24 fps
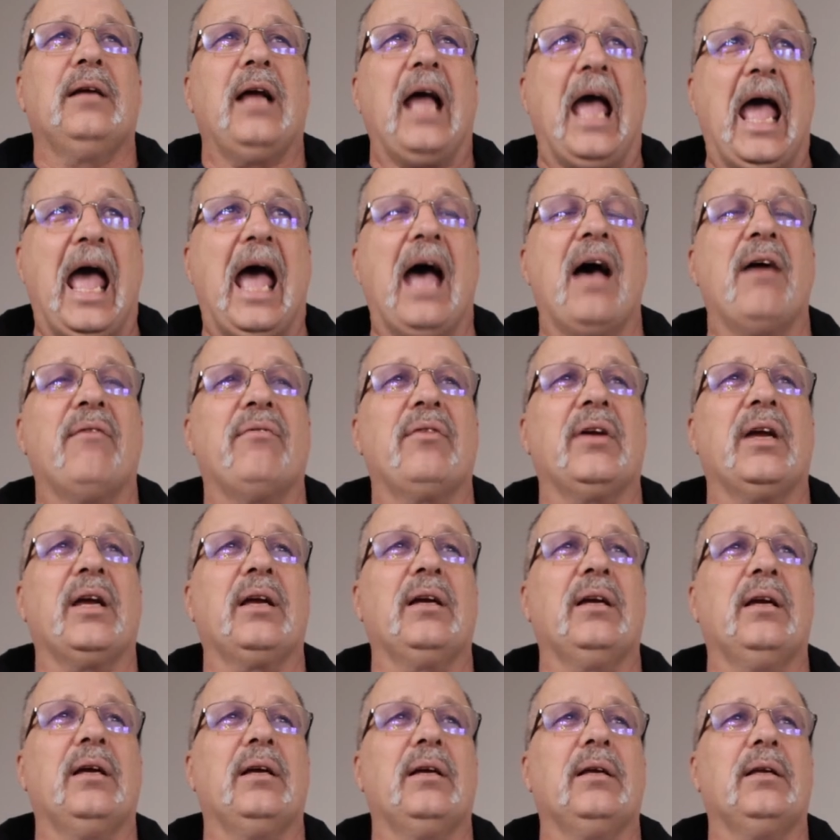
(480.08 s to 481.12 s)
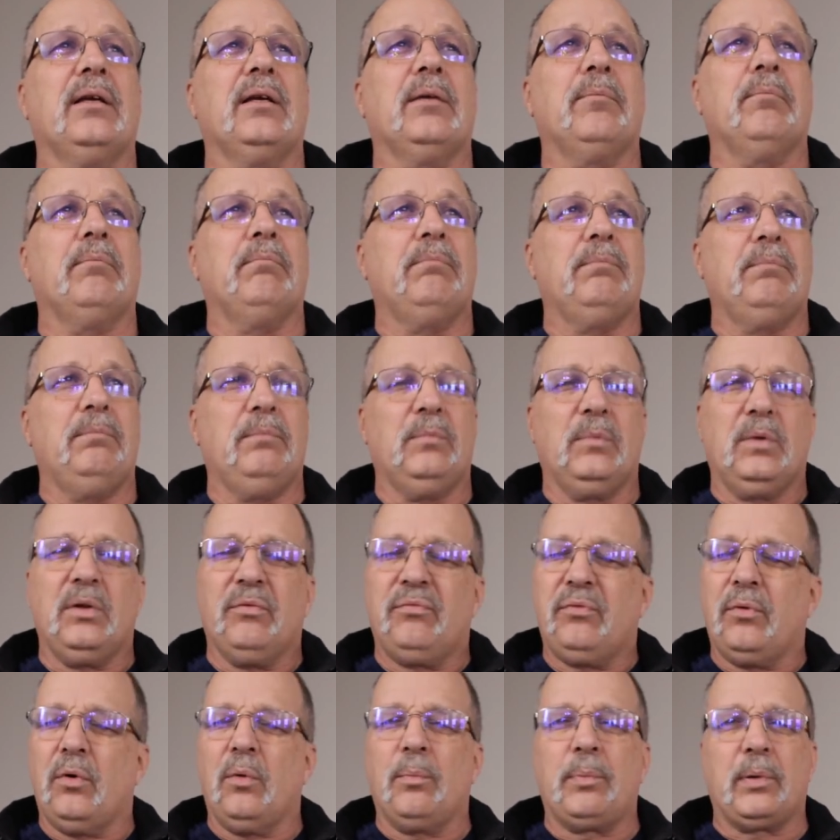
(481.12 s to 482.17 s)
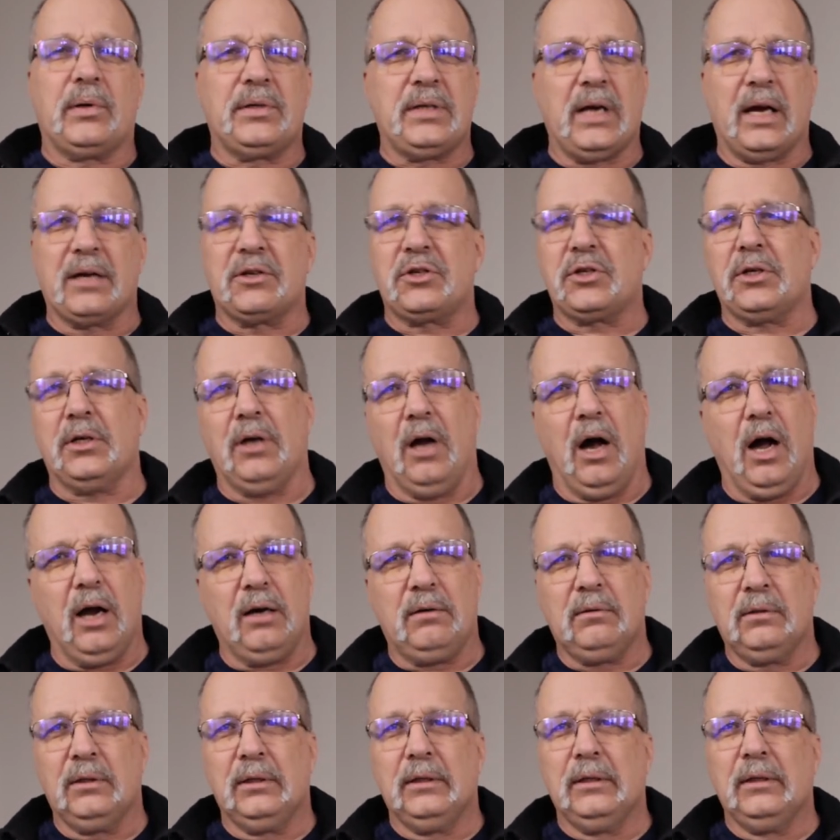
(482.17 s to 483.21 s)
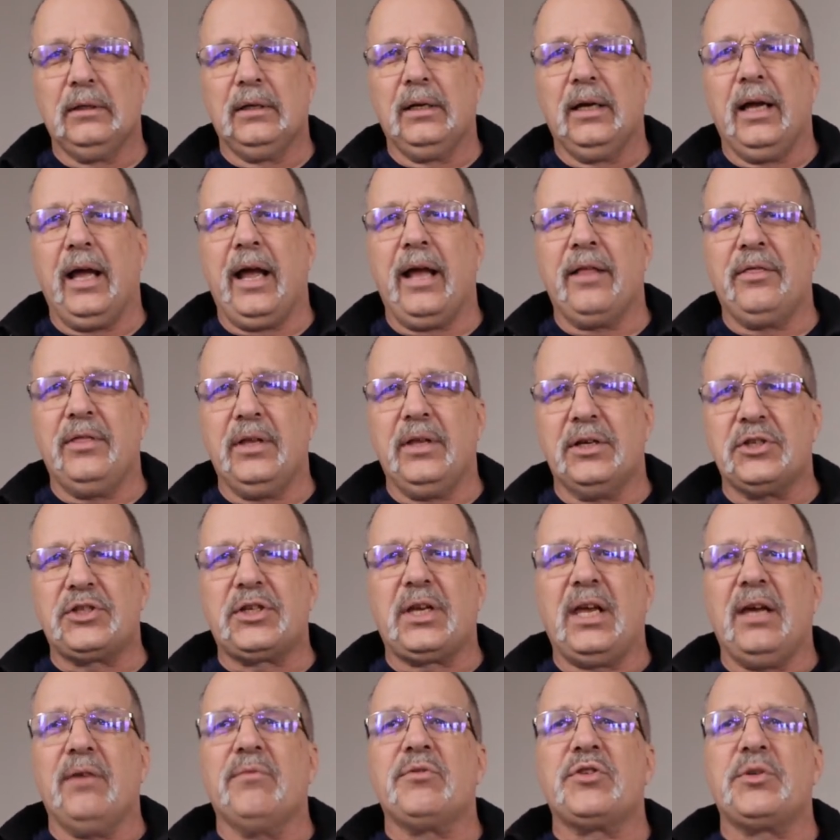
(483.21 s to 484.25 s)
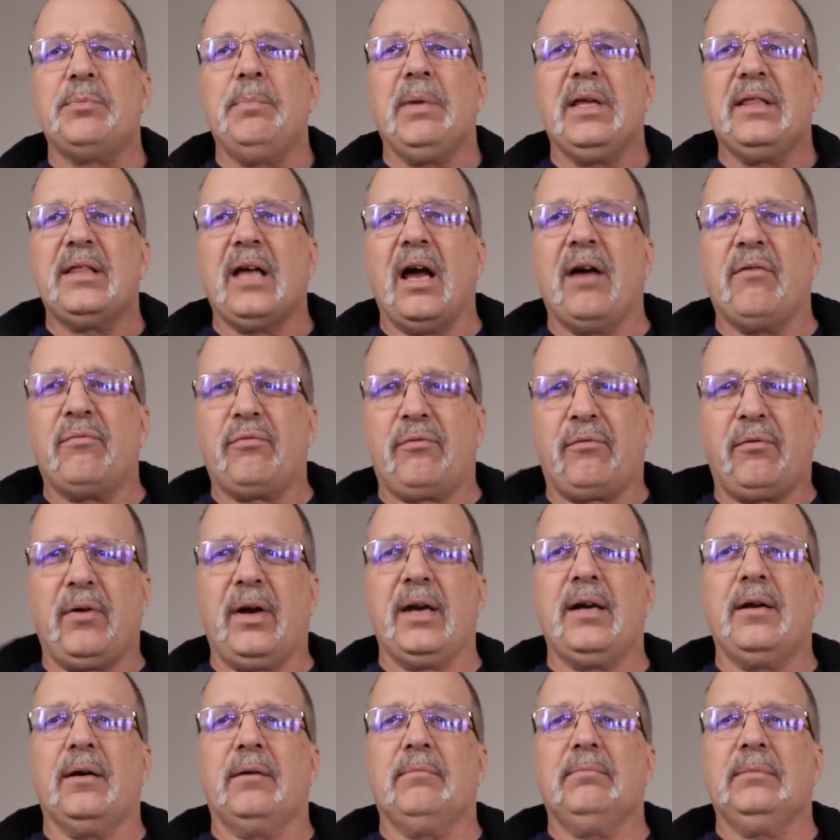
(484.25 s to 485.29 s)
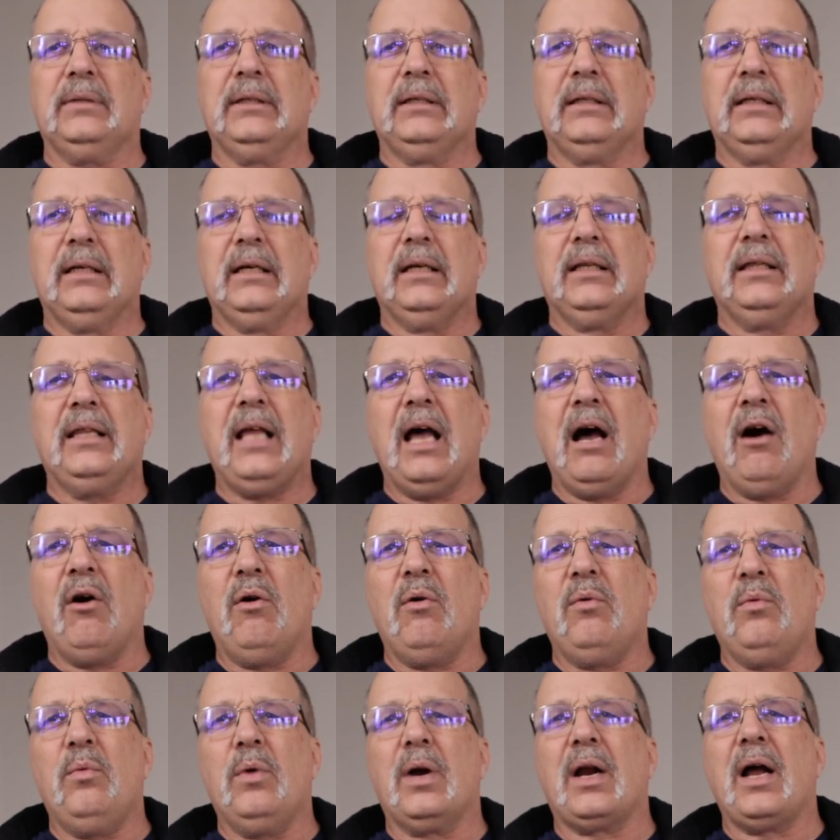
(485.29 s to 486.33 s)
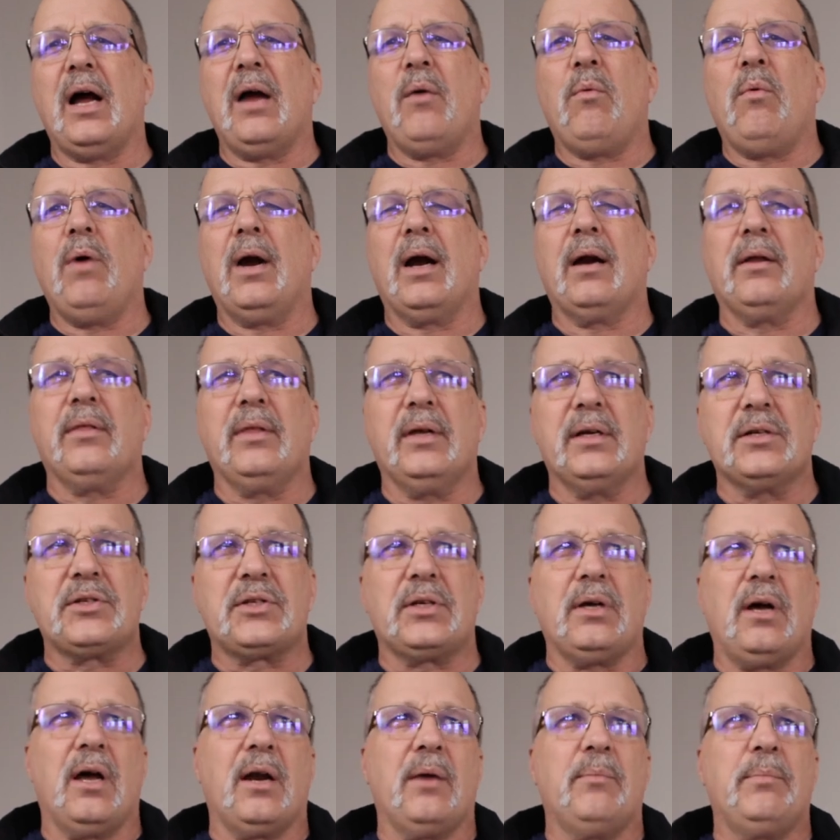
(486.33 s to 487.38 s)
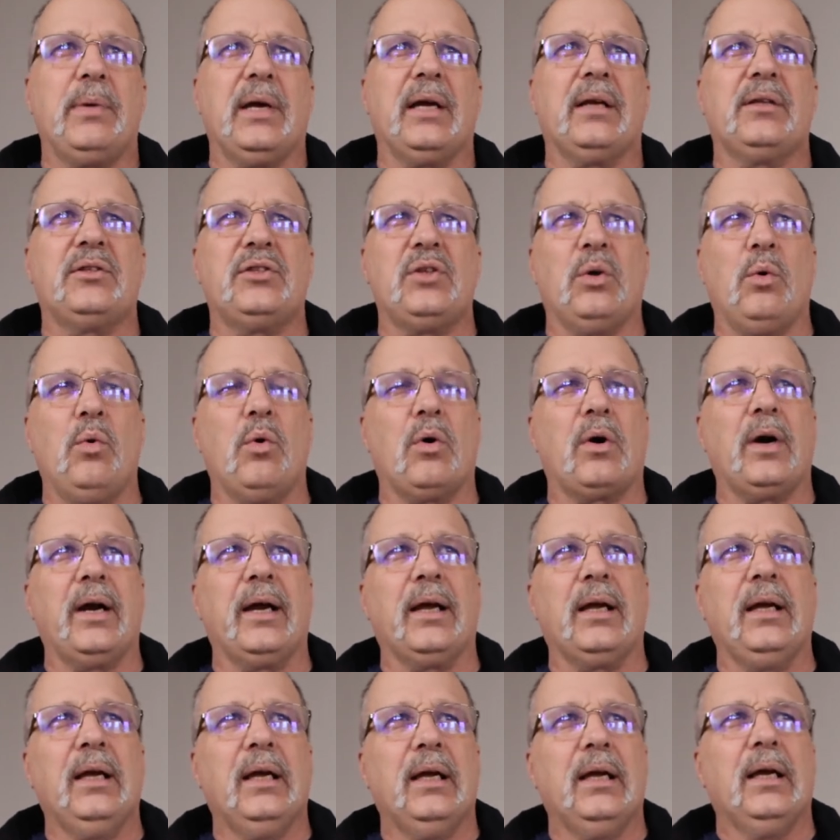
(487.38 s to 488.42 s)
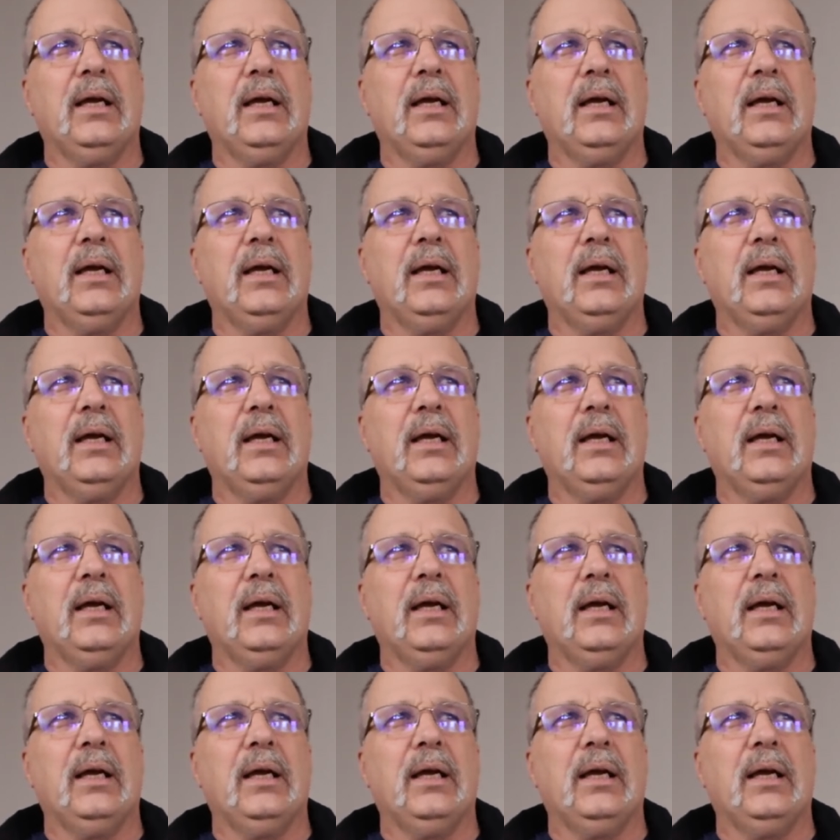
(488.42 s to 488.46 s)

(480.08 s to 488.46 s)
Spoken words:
having the full protection on, and this gives me that freedom. Now, would I wear this on a big touring